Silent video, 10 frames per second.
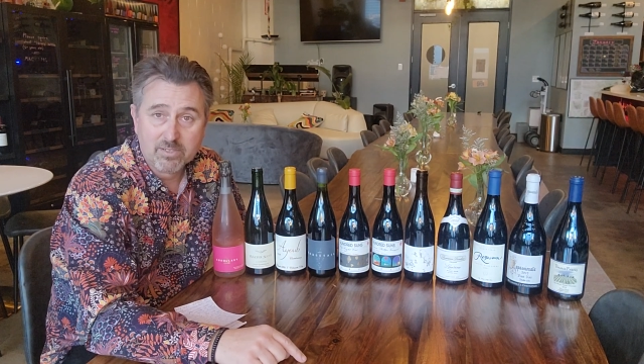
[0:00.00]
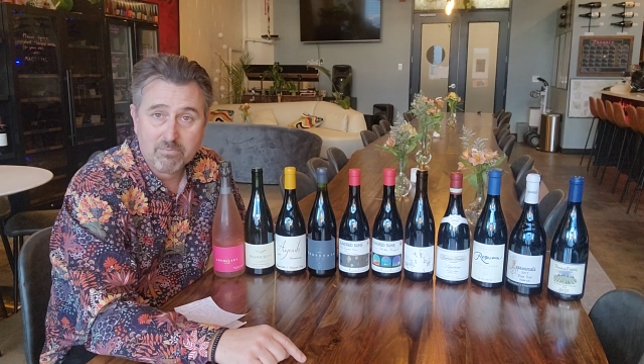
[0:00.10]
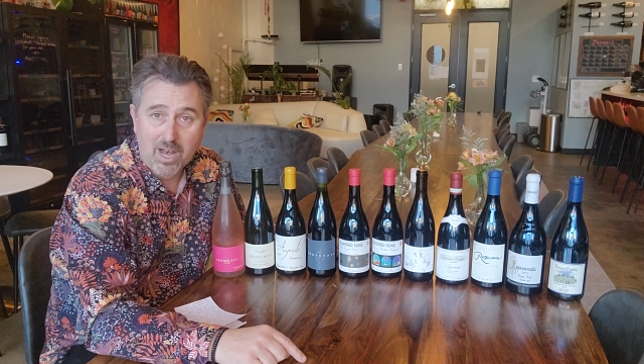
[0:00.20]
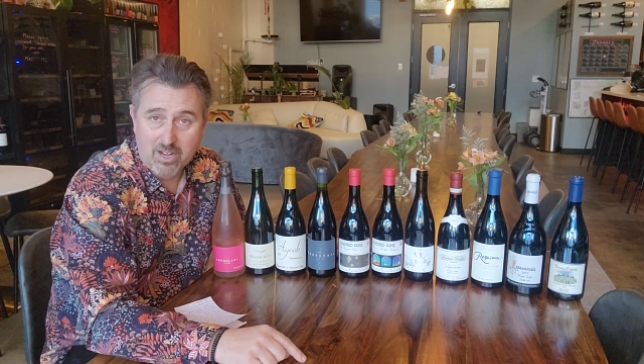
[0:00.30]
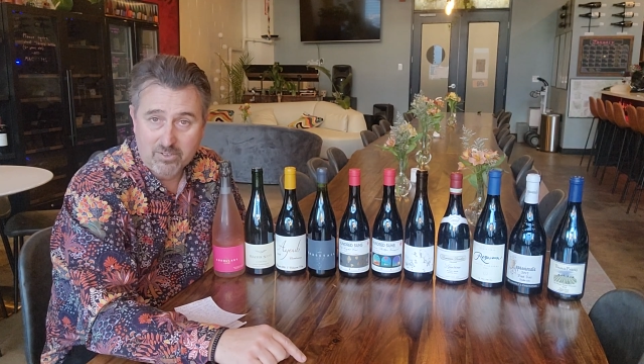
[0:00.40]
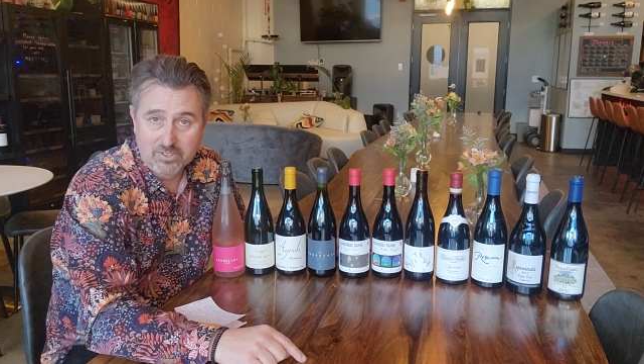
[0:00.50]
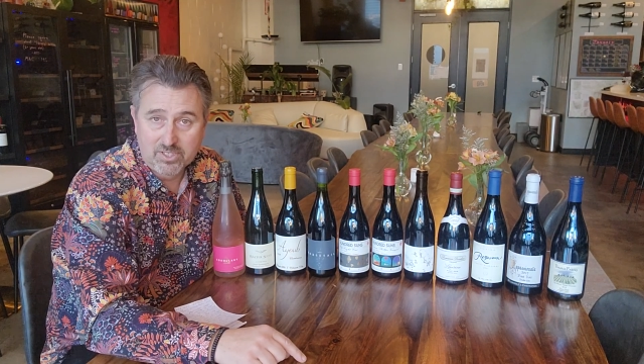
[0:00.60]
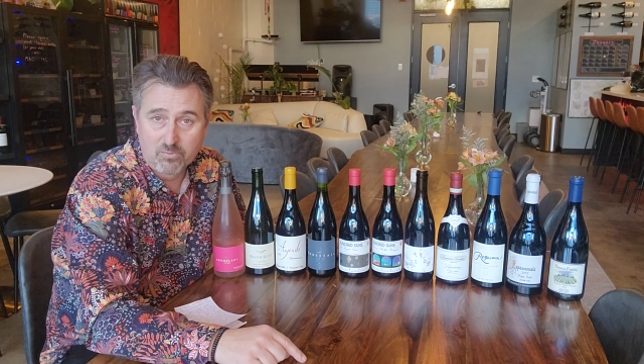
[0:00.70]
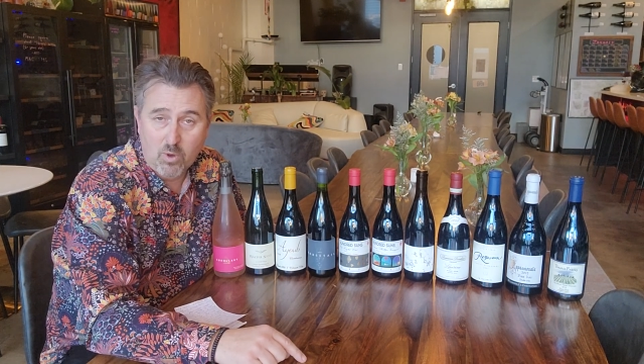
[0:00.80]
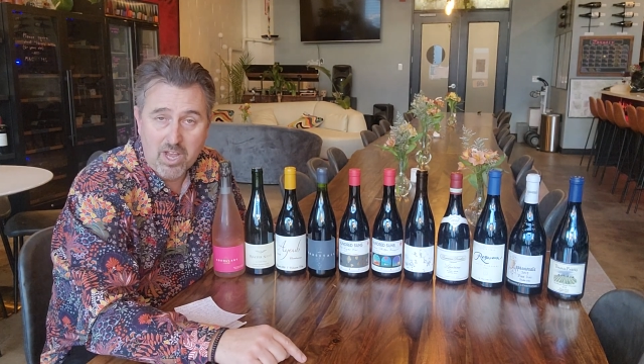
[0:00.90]
bottles
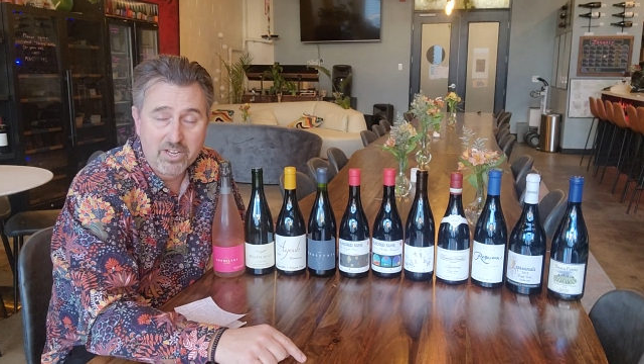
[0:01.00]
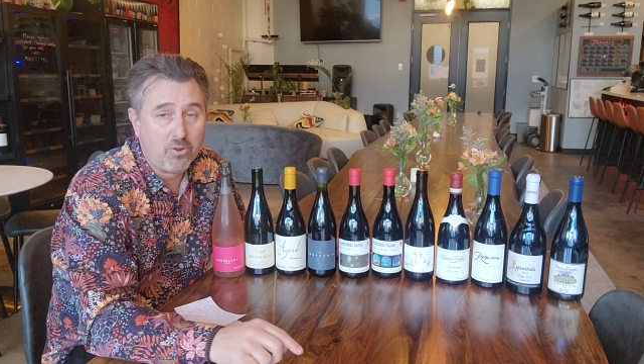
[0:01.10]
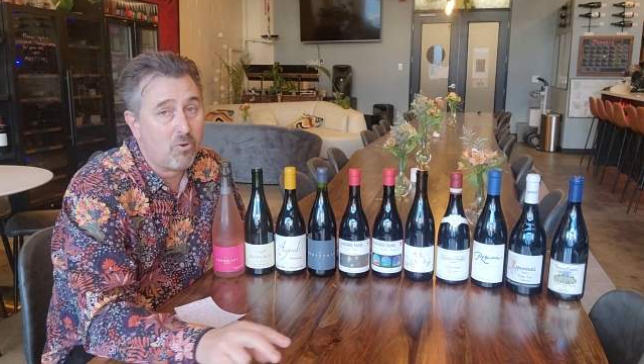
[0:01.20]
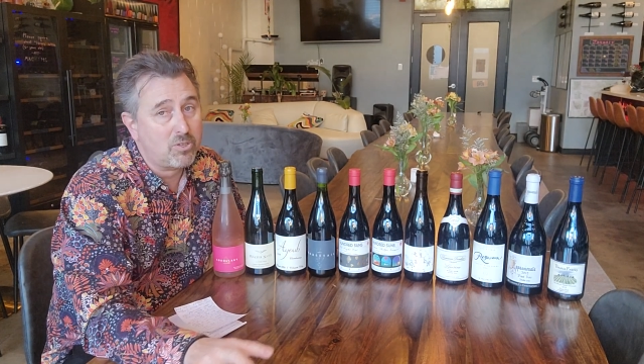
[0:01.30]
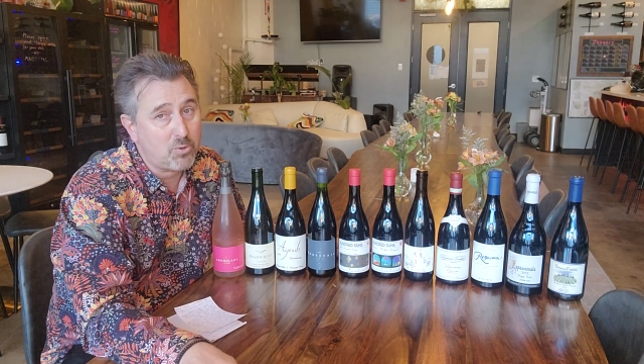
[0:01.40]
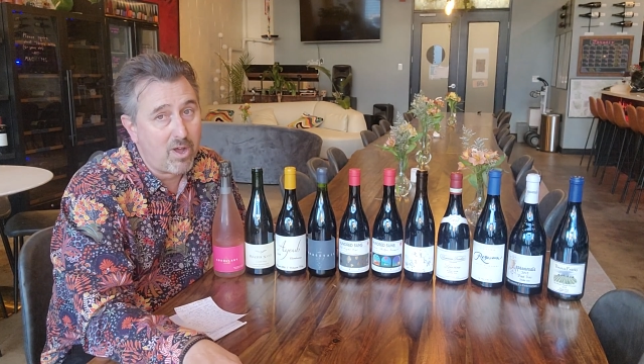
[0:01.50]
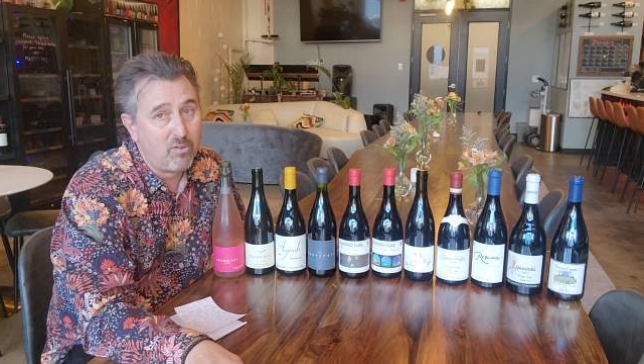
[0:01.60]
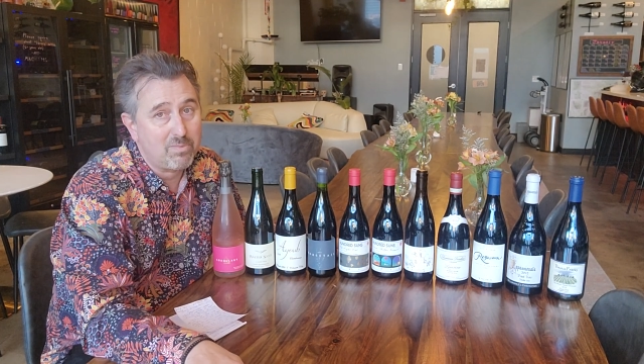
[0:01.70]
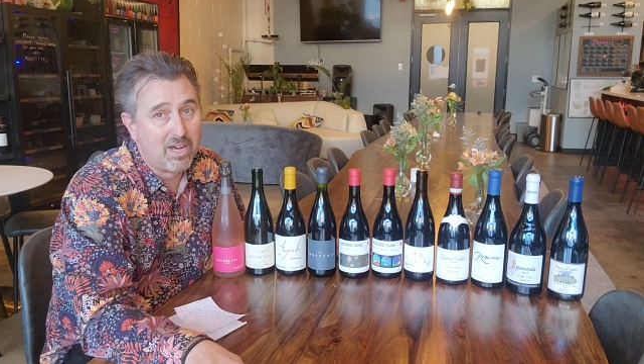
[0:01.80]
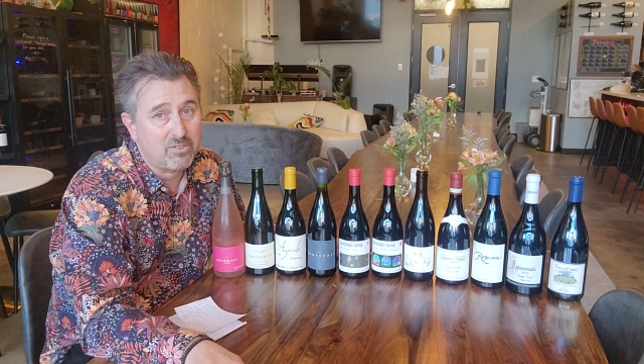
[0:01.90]
of wine or
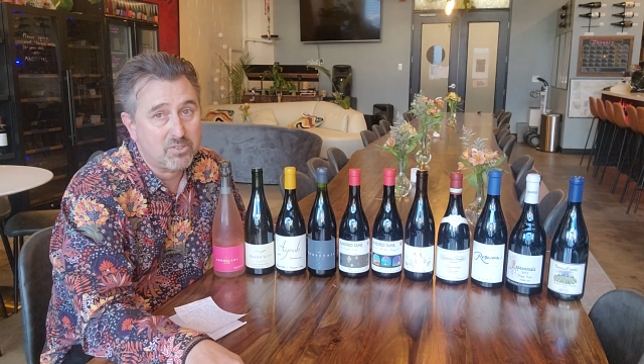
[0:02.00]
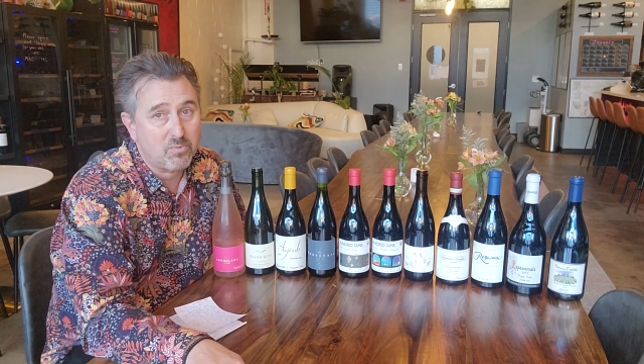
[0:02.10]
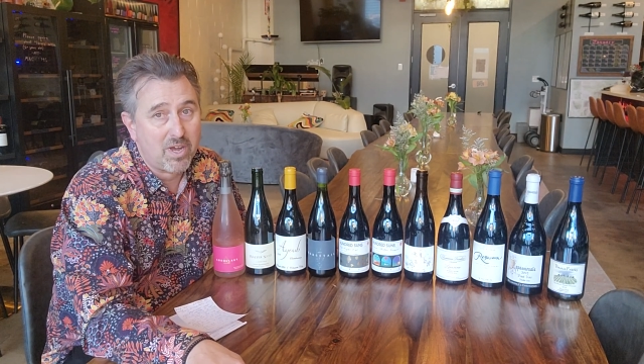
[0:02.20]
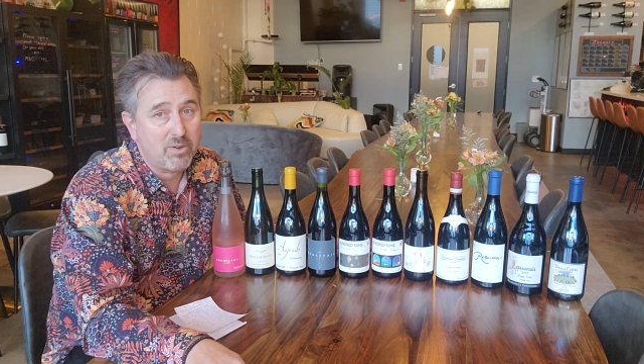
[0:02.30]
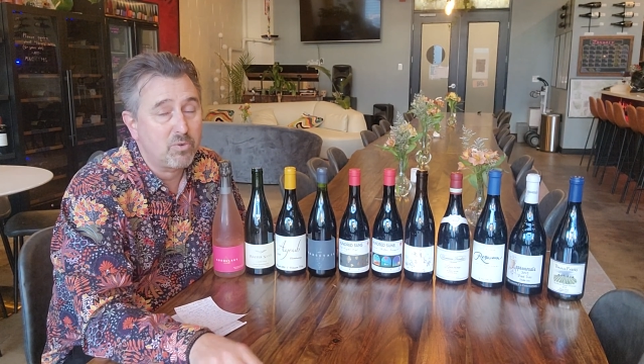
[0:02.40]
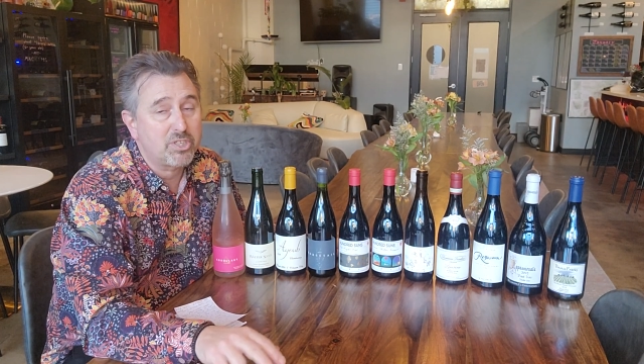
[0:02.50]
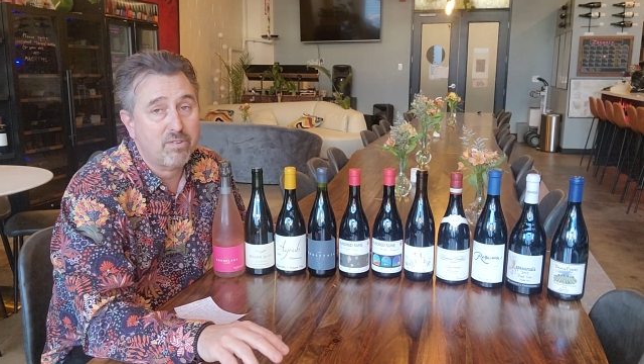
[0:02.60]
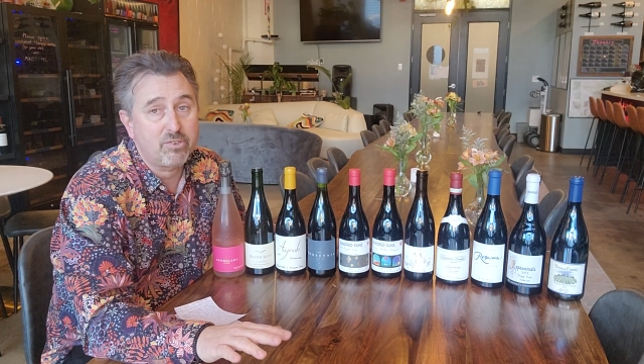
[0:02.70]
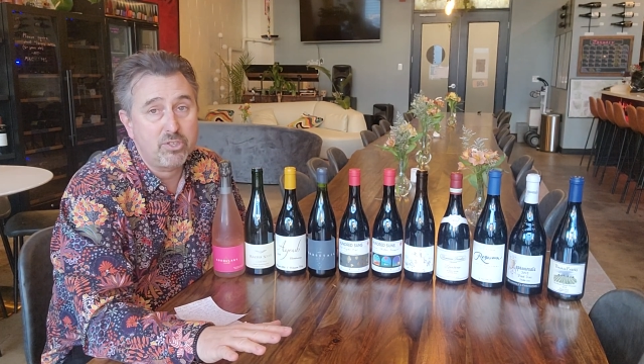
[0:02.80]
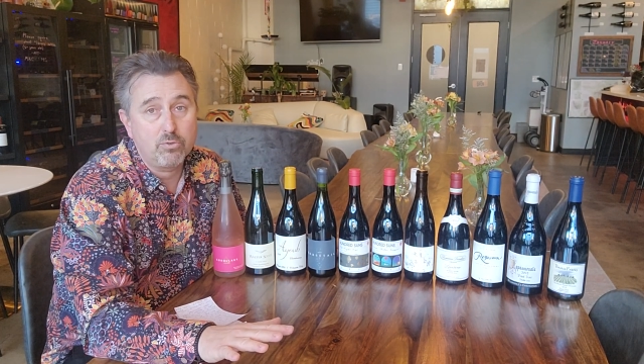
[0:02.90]
12 bottles of wine,
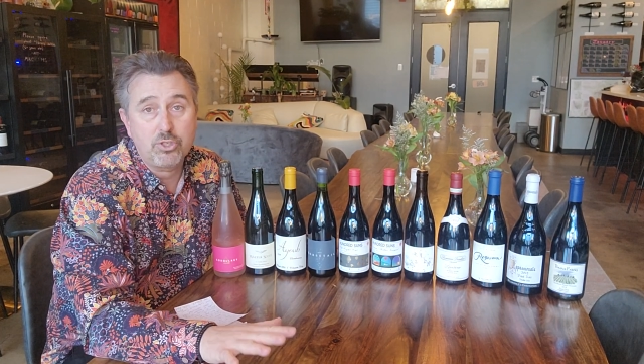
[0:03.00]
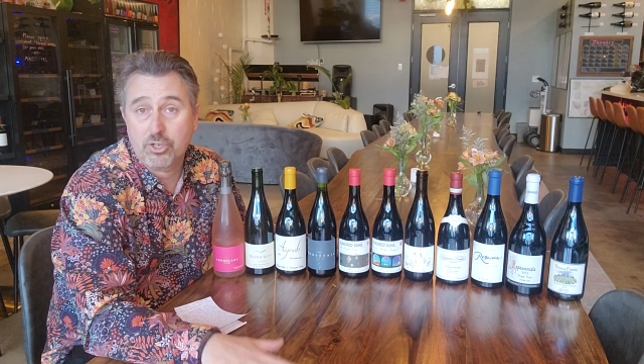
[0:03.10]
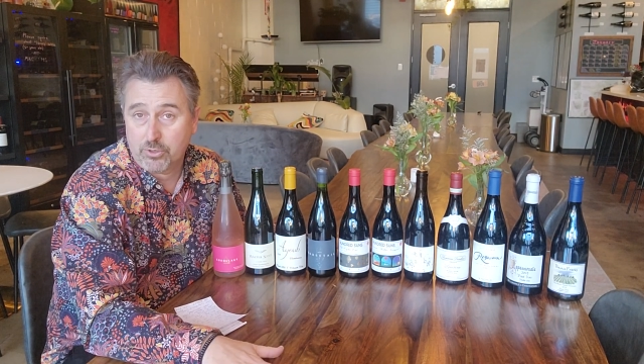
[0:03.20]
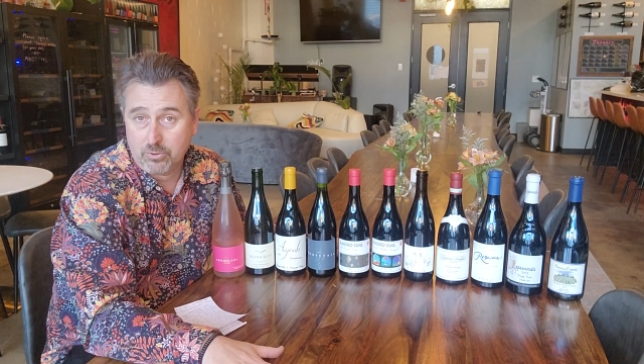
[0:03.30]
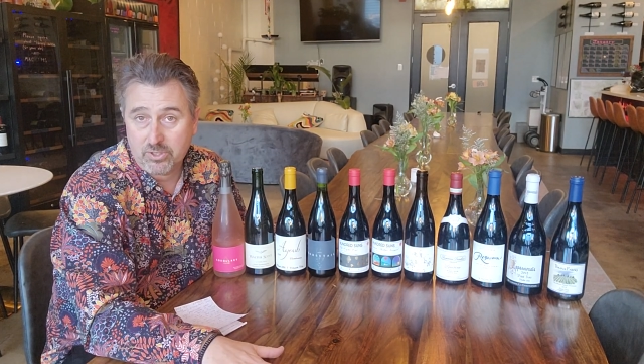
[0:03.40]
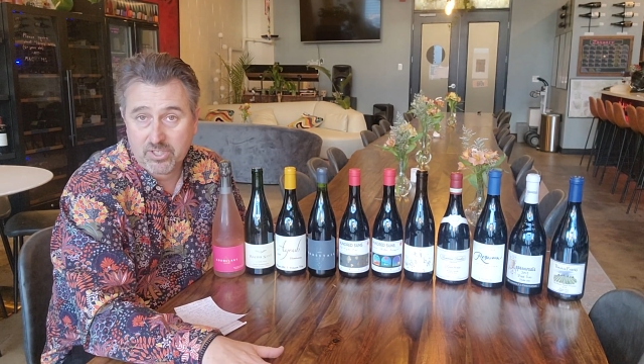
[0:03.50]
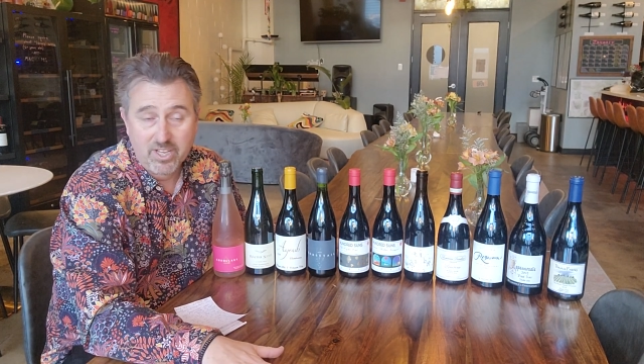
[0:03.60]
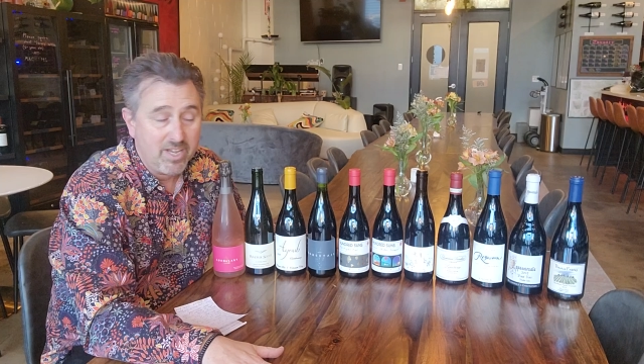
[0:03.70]
whichever you choose,